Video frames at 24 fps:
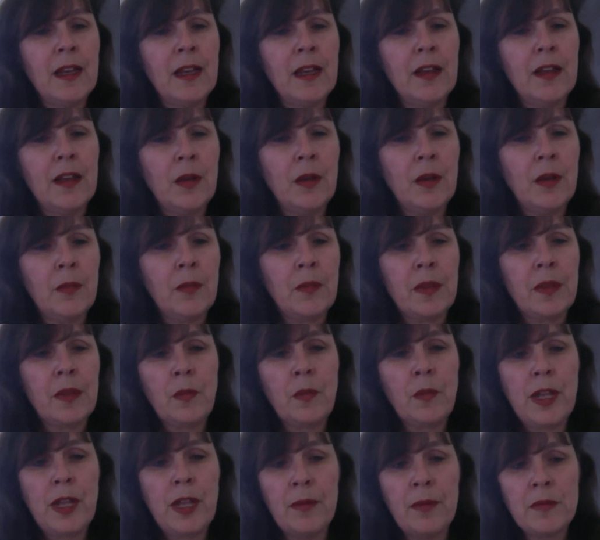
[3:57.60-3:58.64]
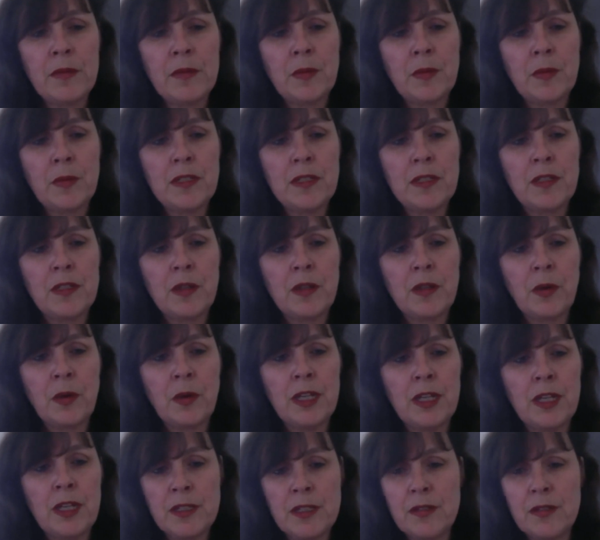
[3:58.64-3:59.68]
what happens with these low
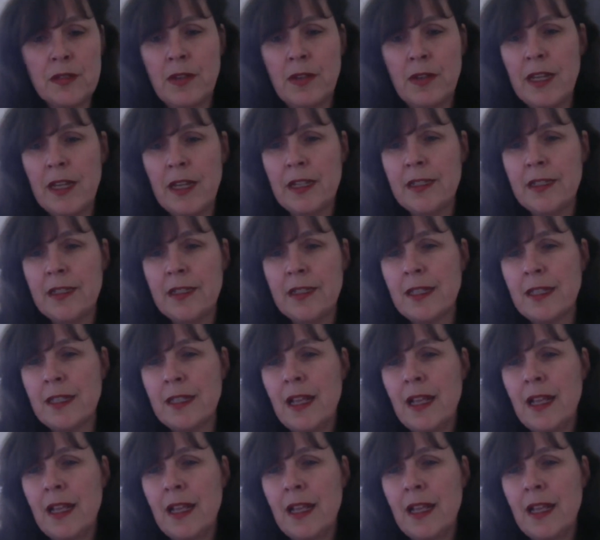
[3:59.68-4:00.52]
interest rates.